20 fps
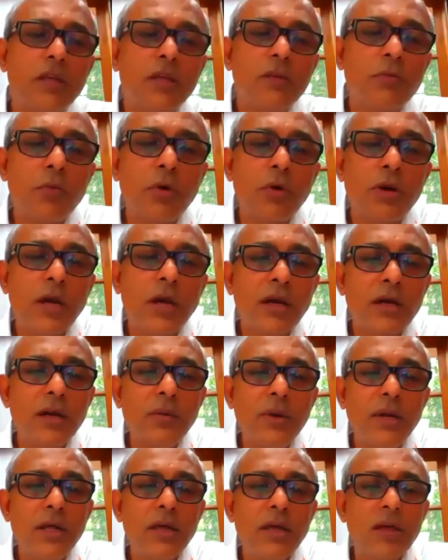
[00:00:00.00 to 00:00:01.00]
his
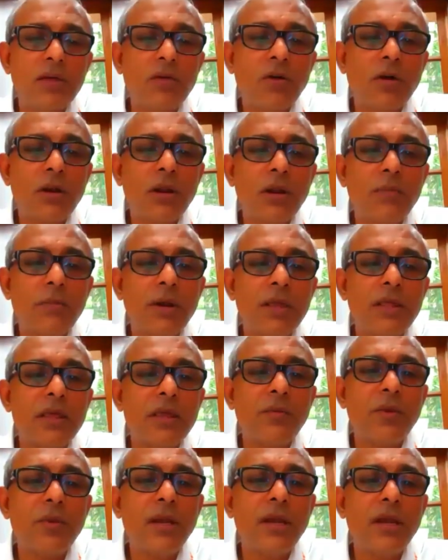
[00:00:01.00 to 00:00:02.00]
productivity has gone up by
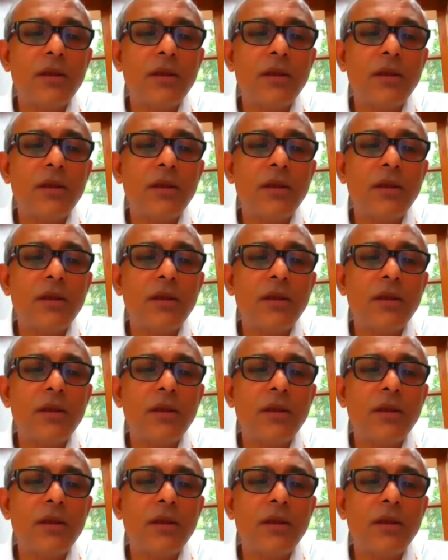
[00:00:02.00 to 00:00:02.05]
seven,